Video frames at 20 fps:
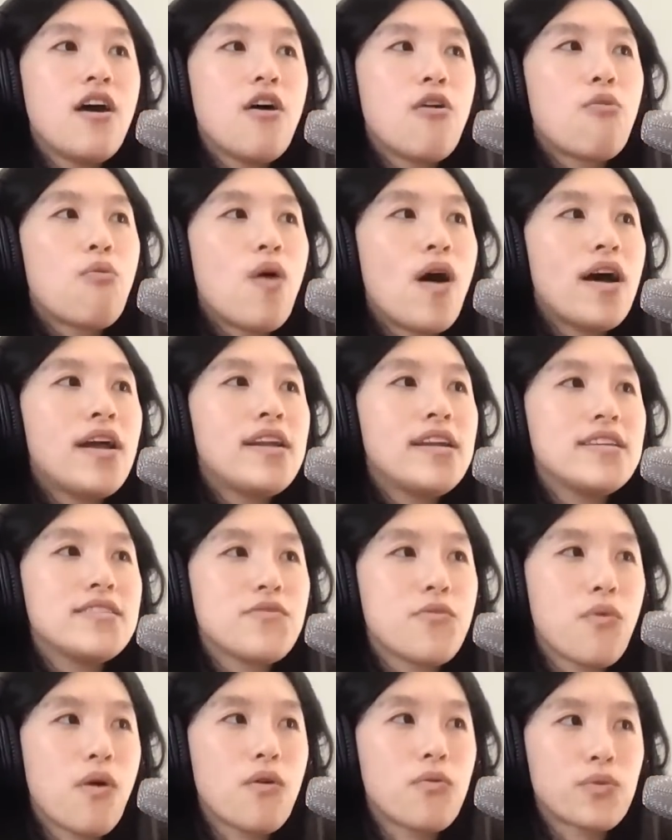One is the
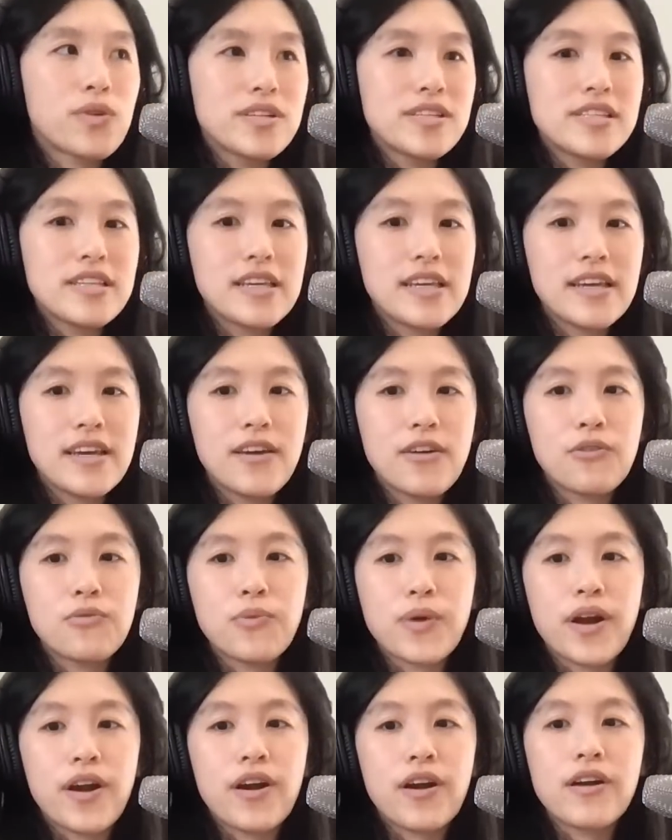one we're seeing
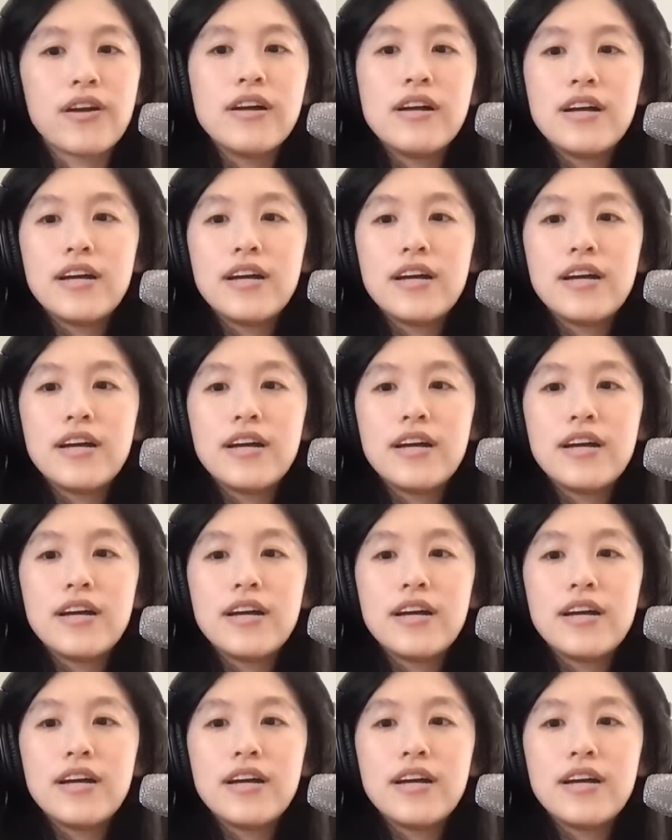where,